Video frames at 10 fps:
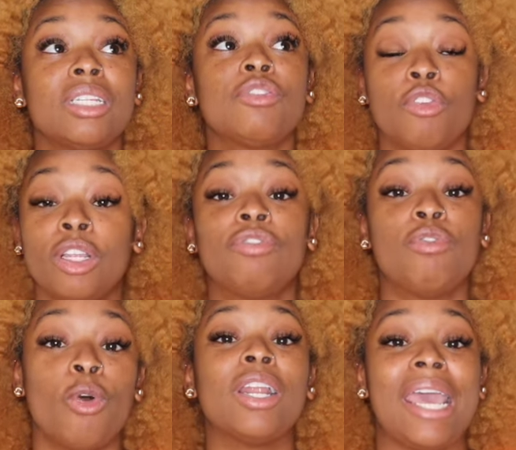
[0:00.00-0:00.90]

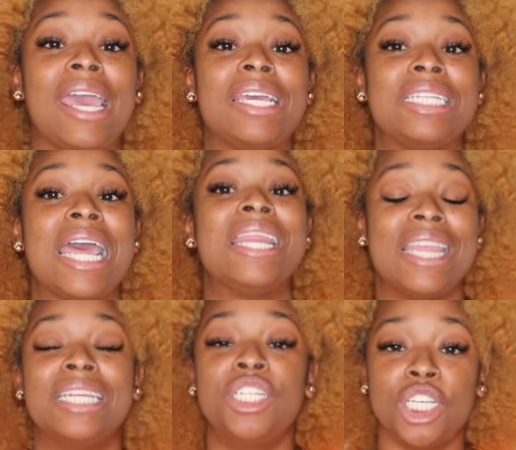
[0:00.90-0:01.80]
4 days, and
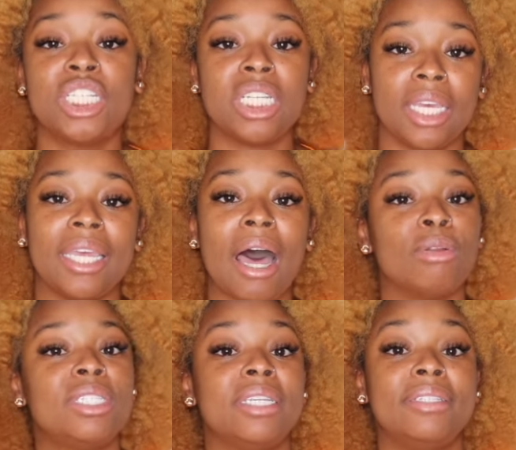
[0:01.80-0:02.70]
then just took it
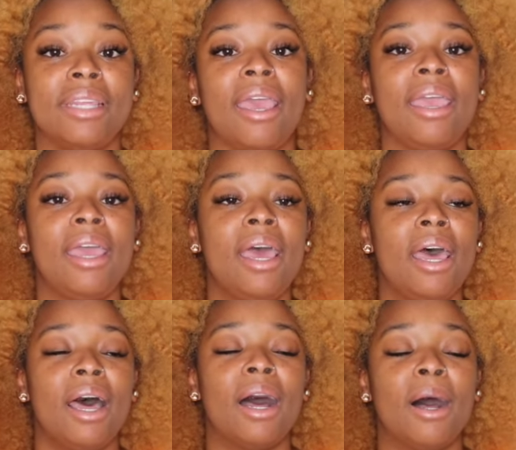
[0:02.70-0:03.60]
out today.
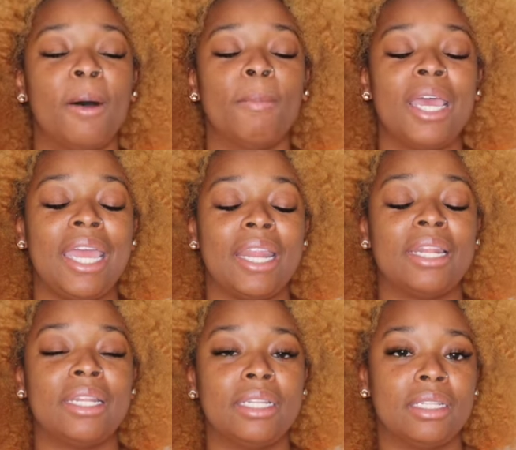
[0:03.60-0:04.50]

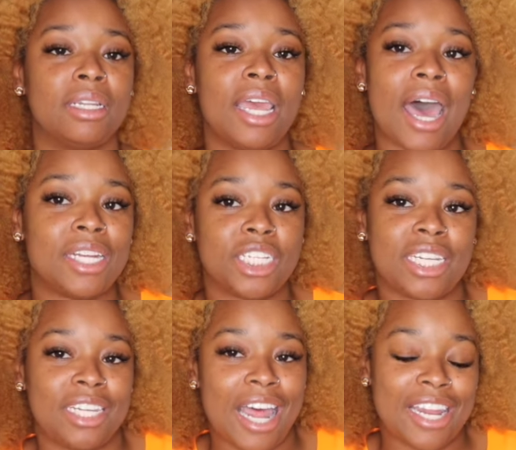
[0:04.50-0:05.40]
And
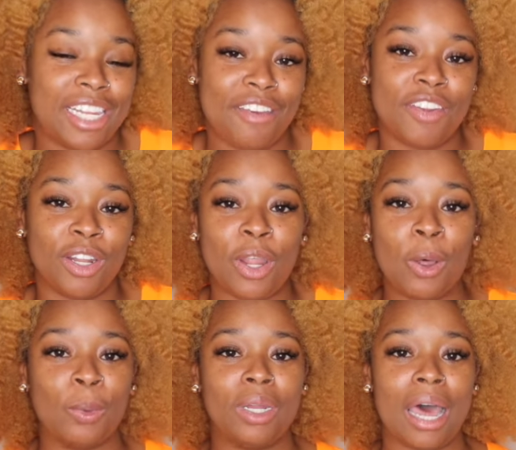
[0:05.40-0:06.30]
I leave it
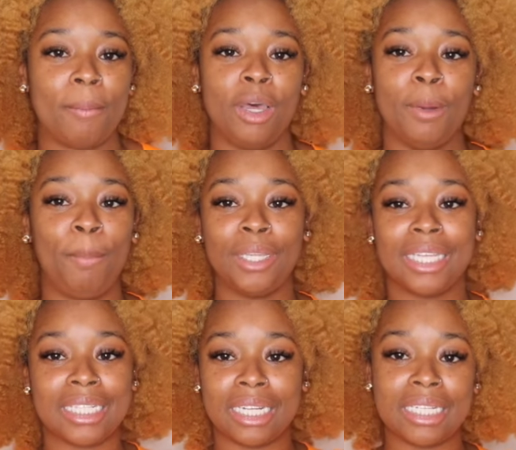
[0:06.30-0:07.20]
alone. I'm gonna put
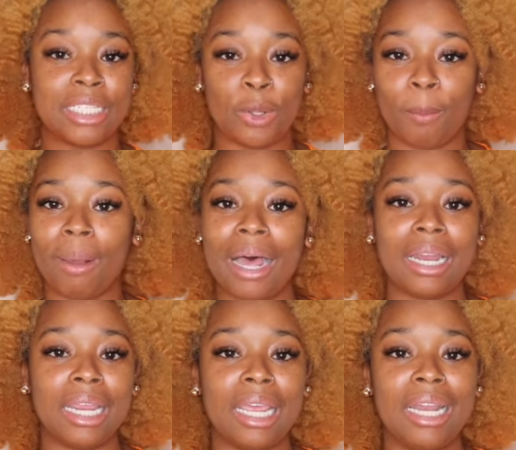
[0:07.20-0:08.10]
this in a silk
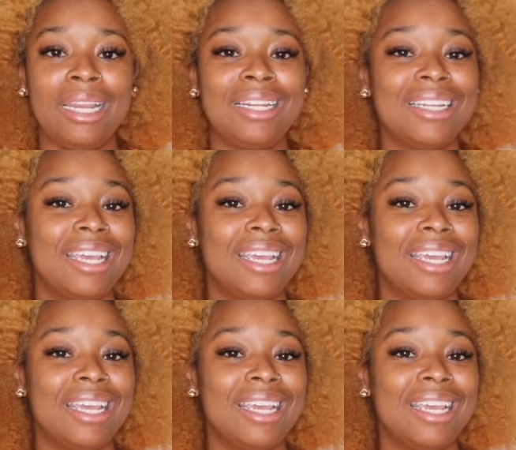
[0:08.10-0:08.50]
bonnet,